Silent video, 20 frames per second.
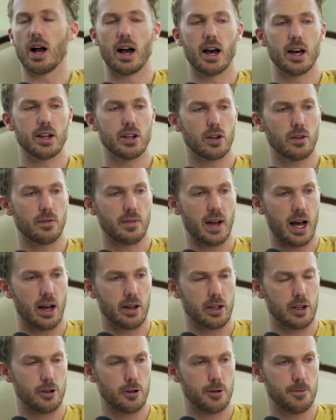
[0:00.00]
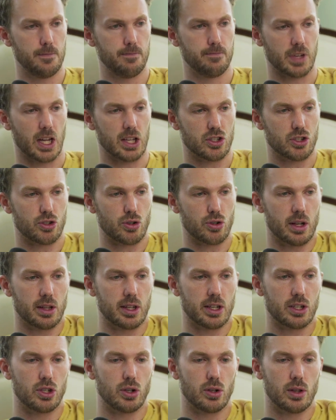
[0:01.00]
undervalued and
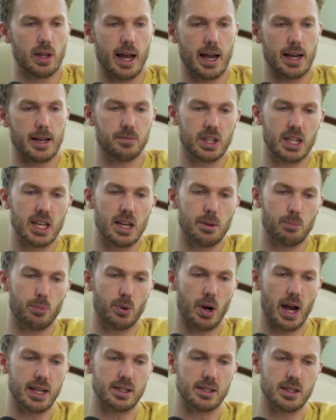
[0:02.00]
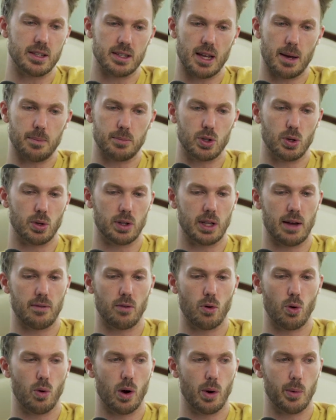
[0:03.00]
struggling to like get prices up to a
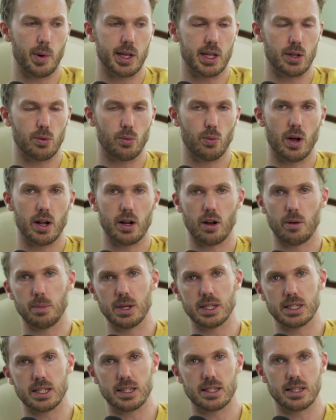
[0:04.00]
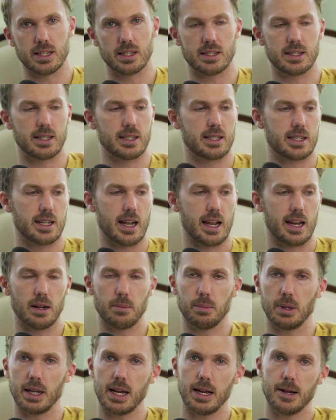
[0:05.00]
level where we can run our businesses
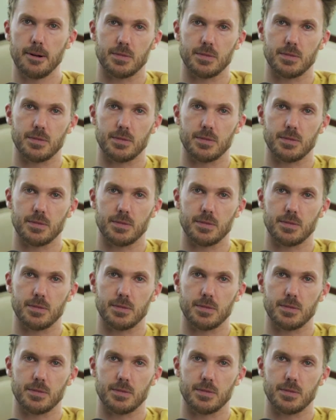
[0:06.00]
sustainably,